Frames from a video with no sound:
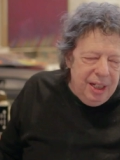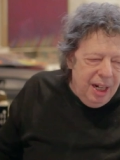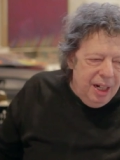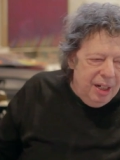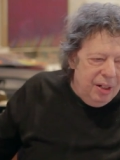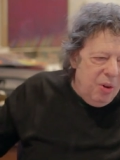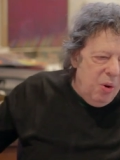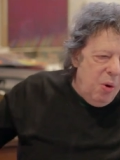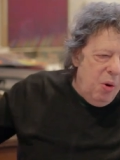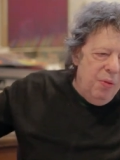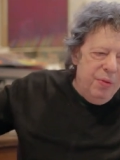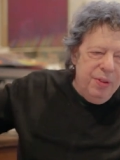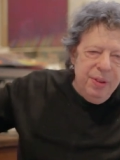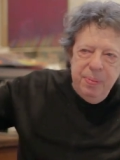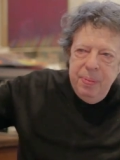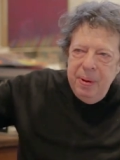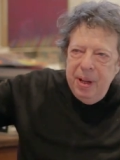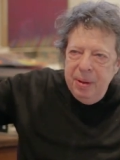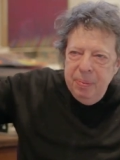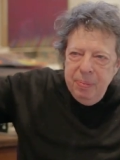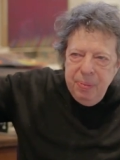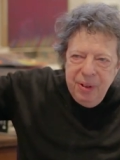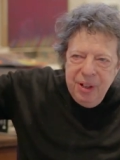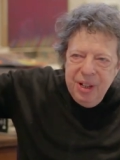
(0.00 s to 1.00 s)
you had to go over the
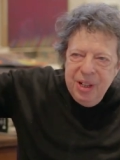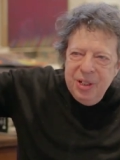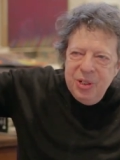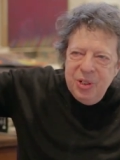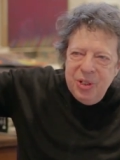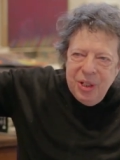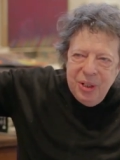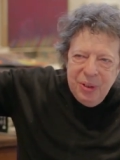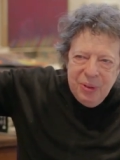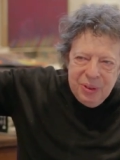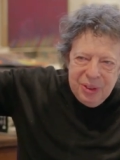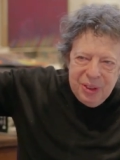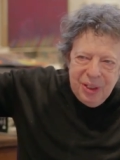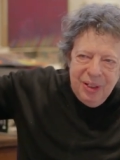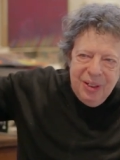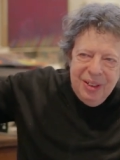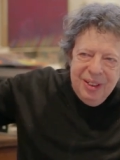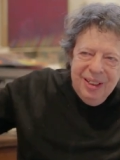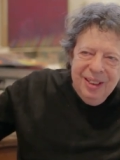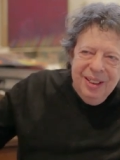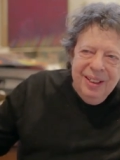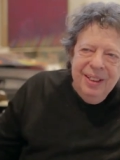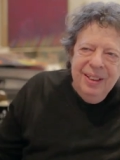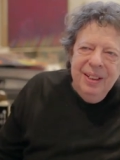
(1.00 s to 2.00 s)
Bay Bridge, and it was a.
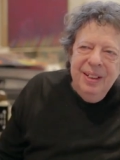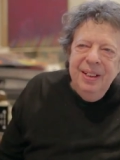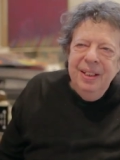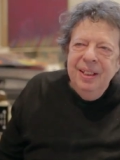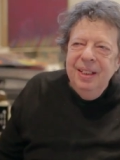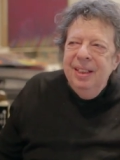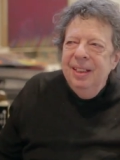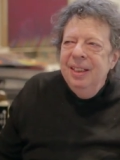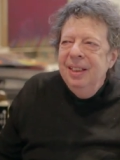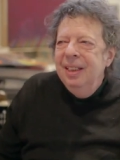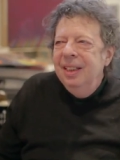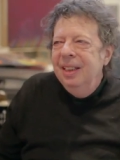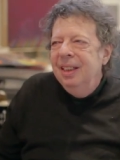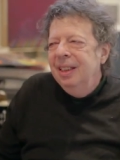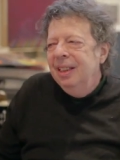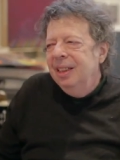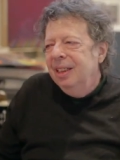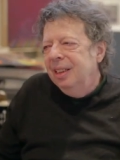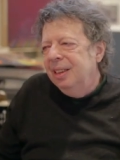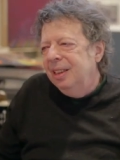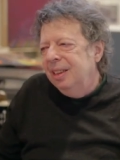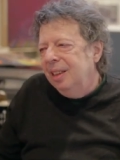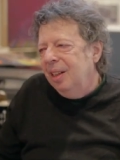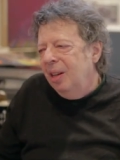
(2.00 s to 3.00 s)

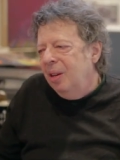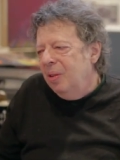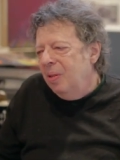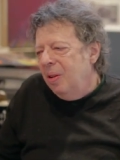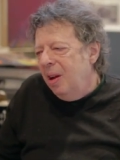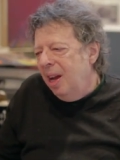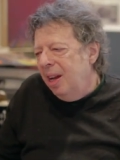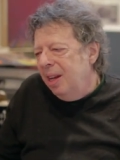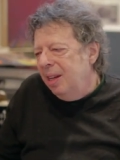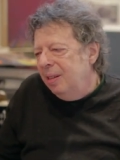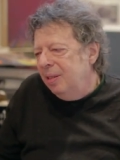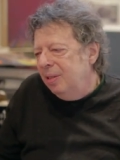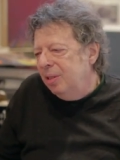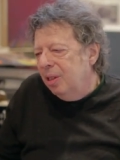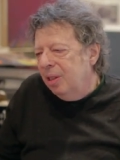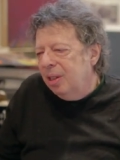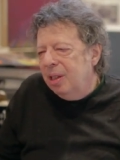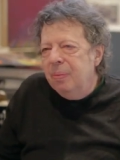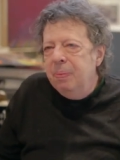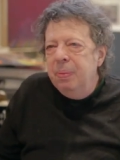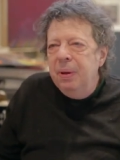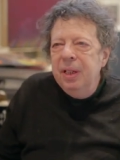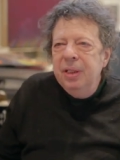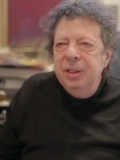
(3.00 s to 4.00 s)
So I
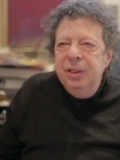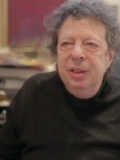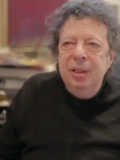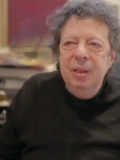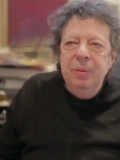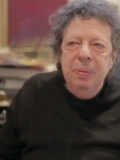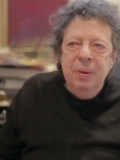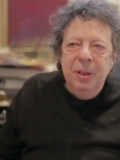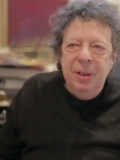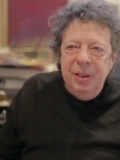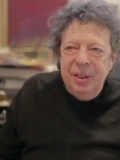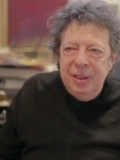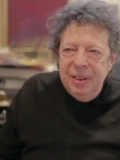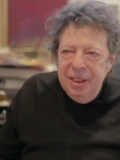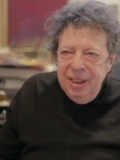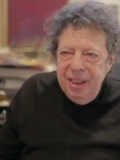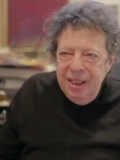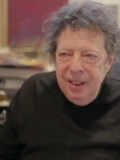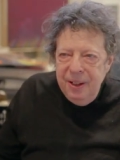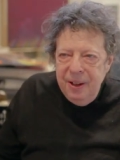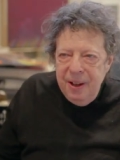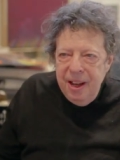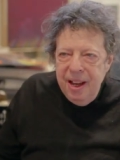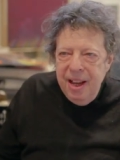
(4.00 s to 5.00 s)
took a bus to
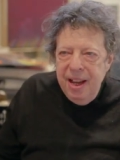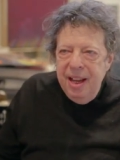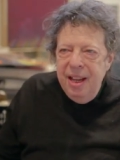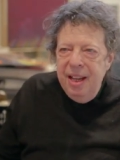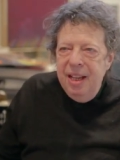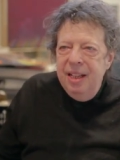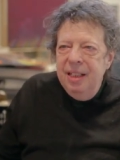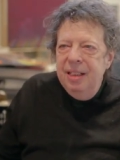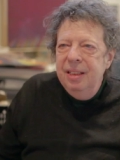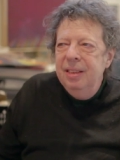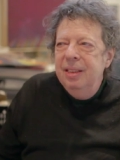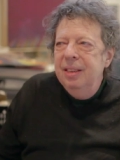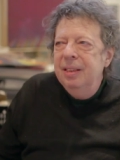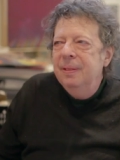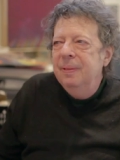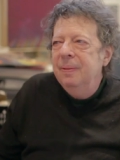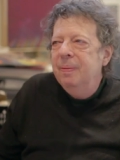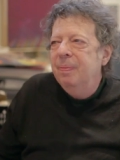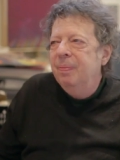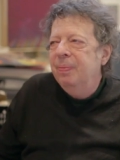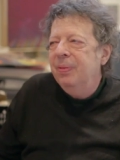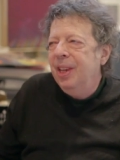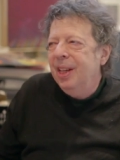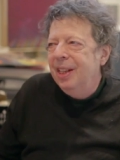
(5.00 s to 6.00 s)
Berkeley, and
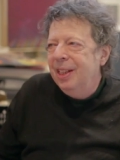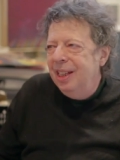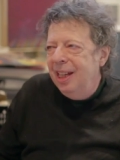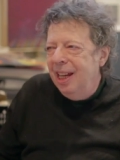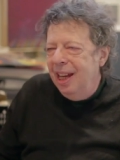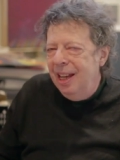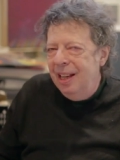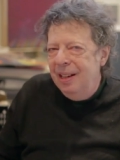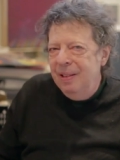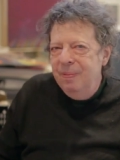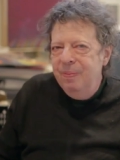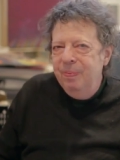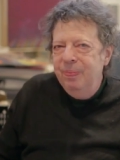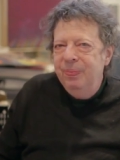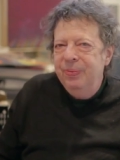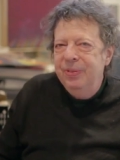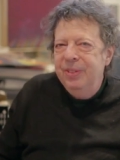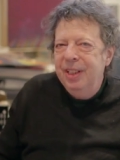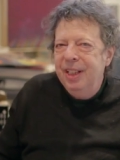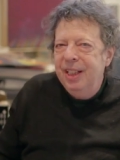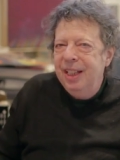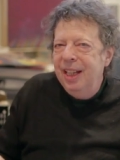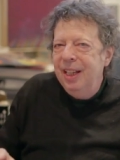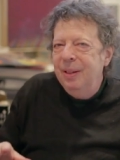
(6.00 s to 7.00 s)
again,
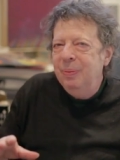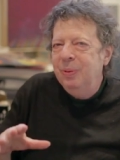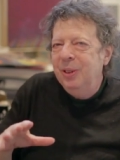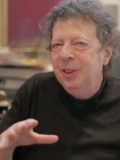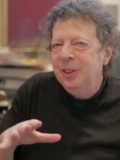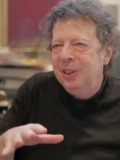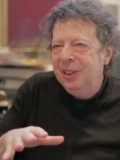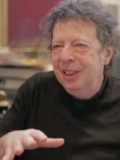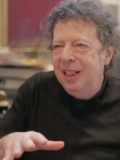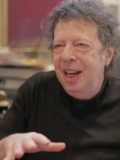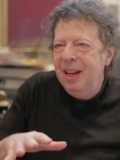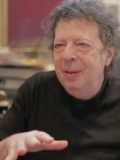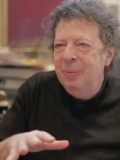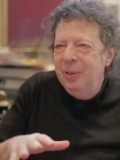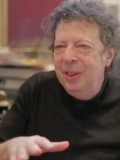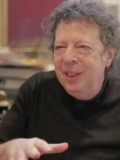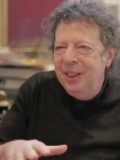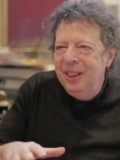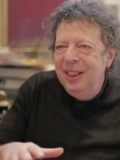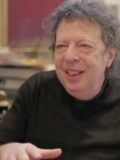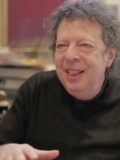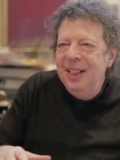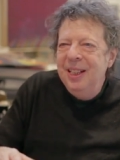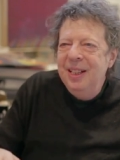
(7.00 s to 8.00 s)
to keep this tape
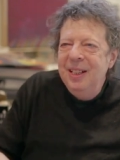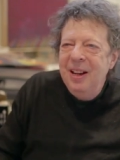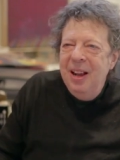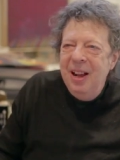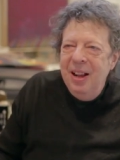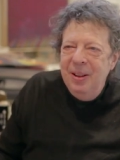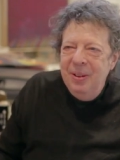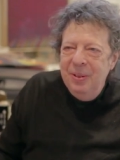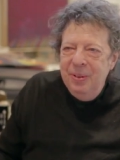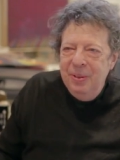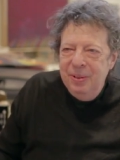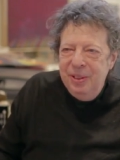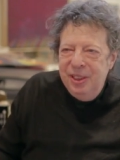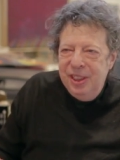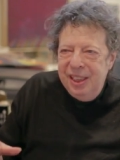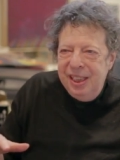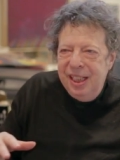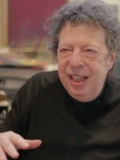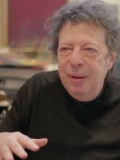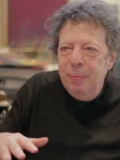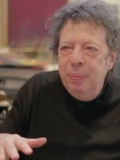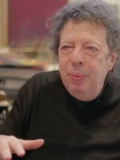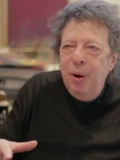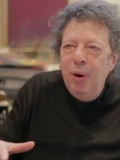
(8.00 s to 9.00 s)
clean, I'll
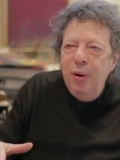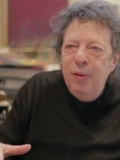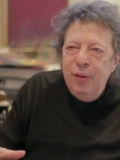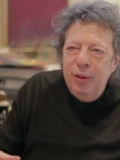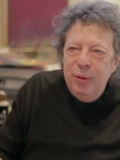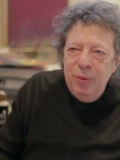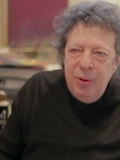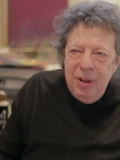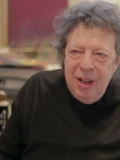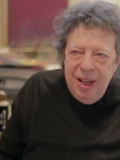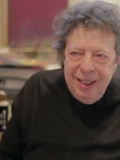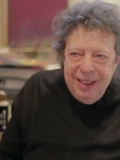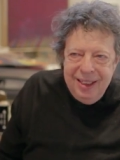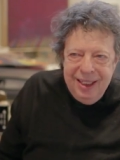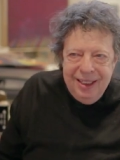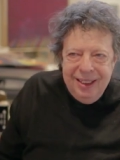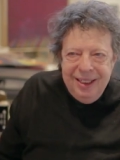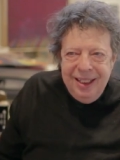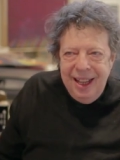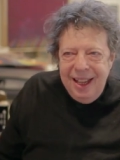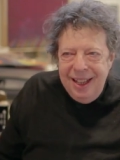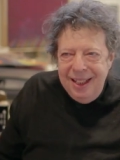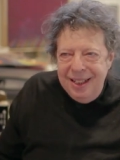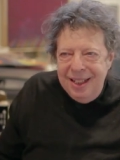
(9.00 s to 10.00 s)
skip over what I
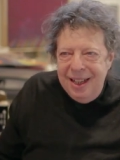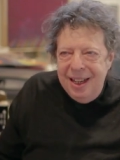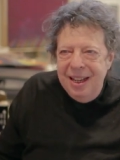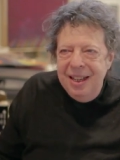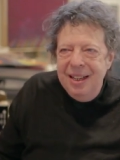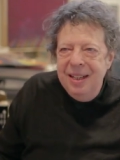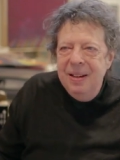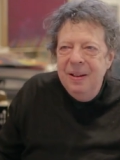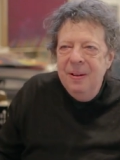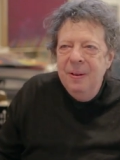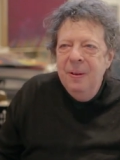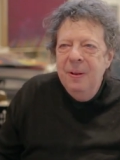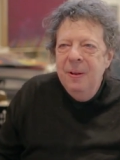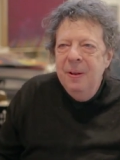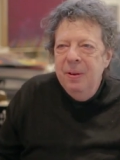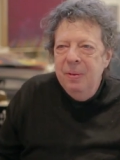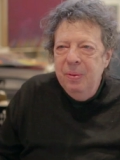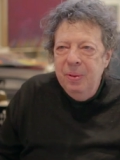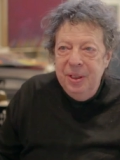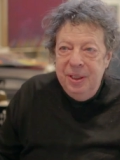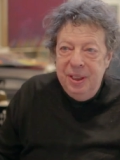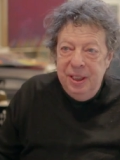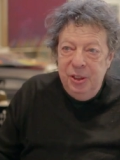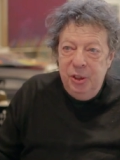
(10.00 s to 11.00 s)
did that night
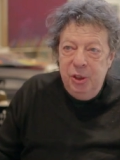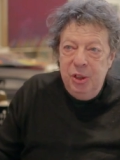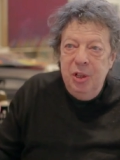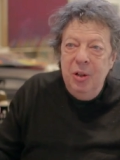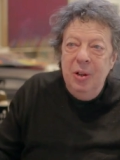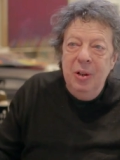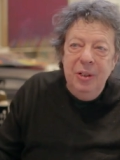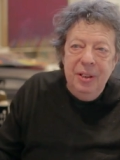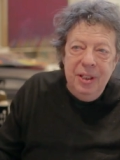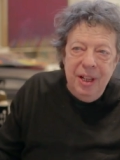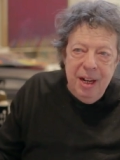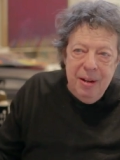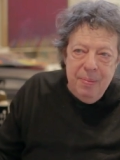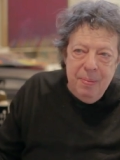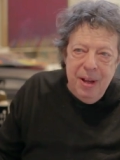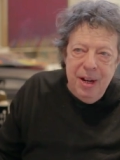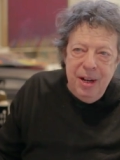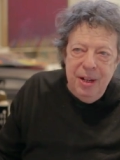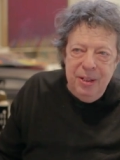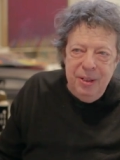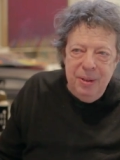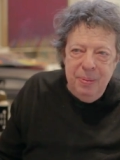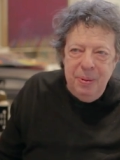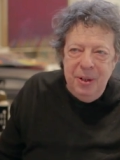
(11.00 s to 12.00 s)
with this girl that I
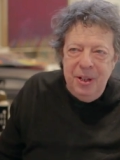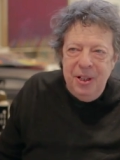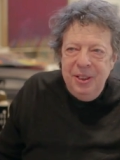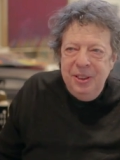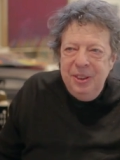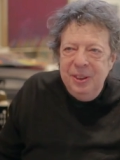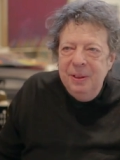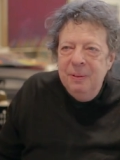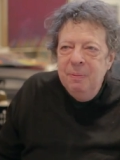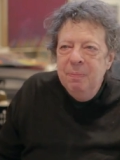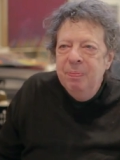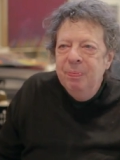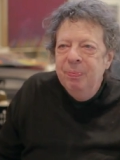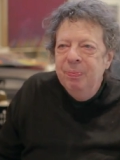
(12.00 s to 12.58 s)
met on the bus.